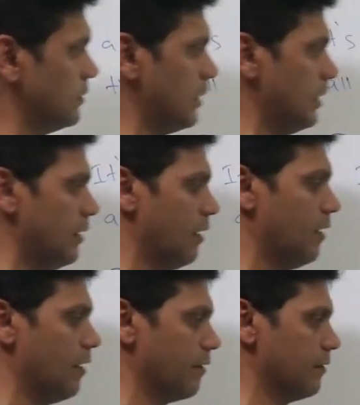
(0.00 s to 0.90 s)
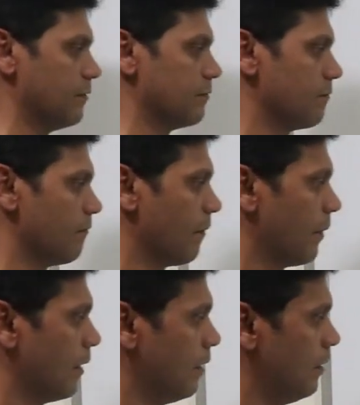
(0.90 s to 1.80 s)
CR,
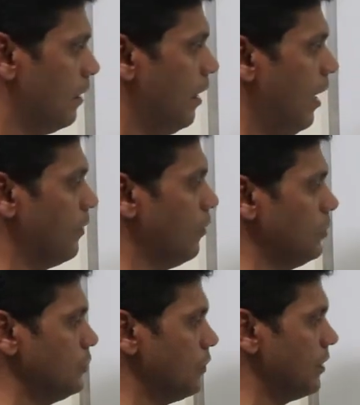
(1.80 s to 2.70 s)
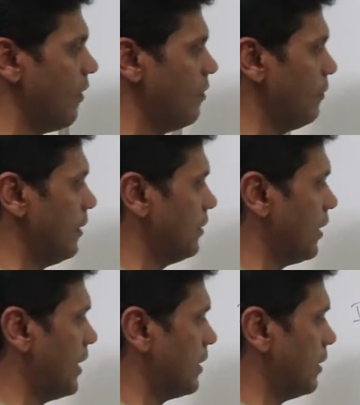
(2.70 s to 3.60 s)
and also there will be a
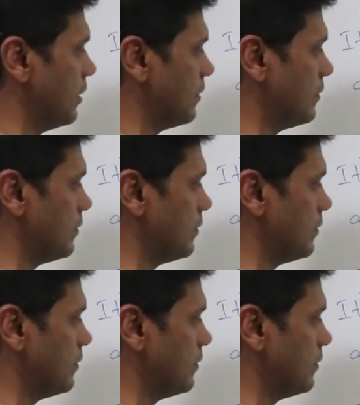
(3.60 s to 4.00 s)
title.